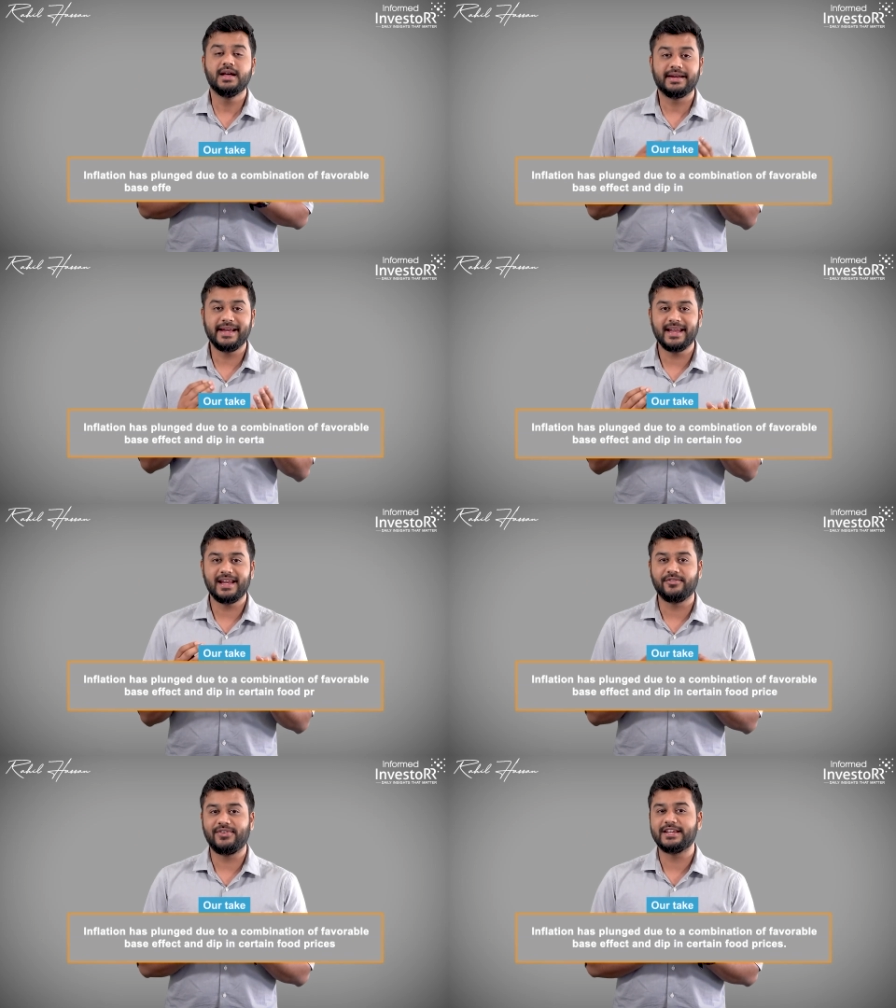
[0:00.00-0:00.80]
retail
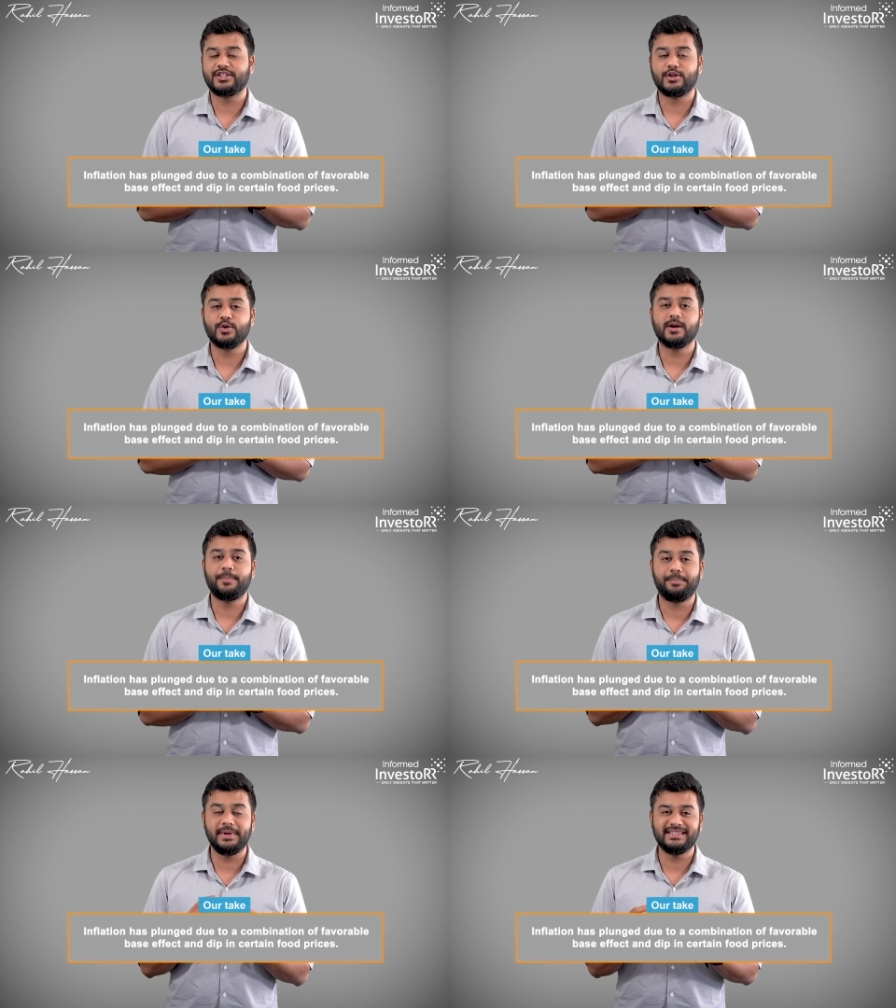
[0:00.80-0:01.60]
inflation took a
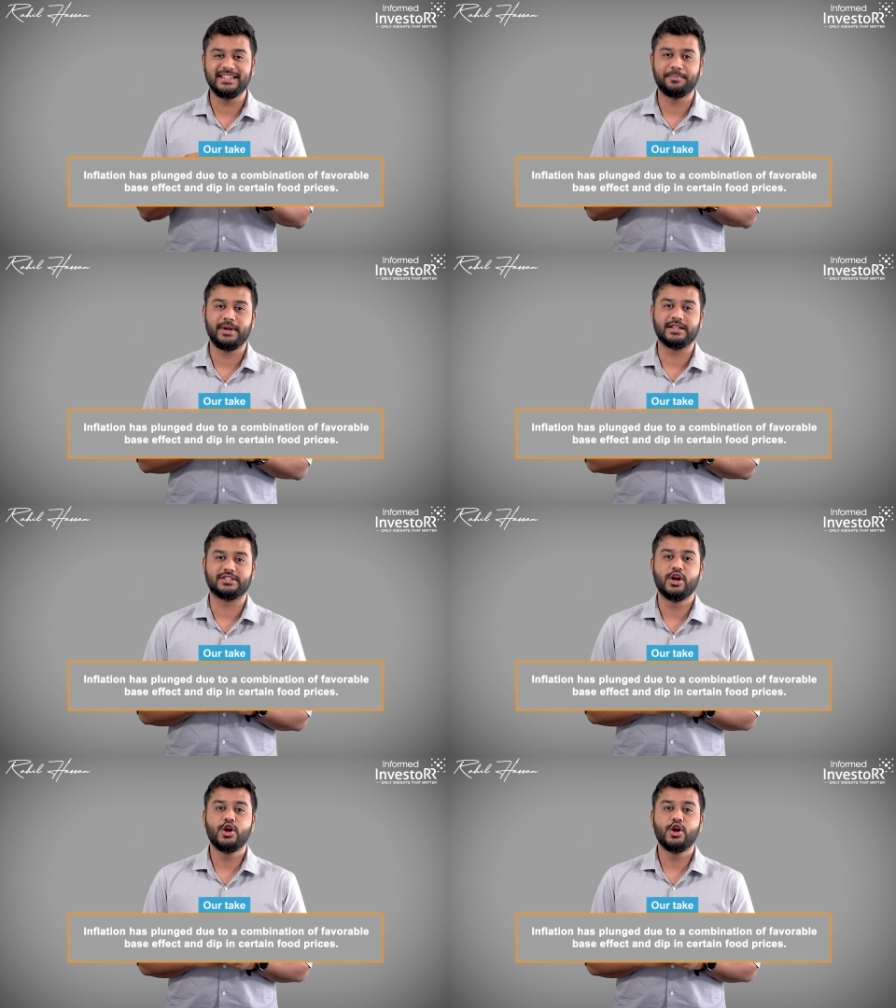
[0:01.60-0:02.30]
pleasing plunge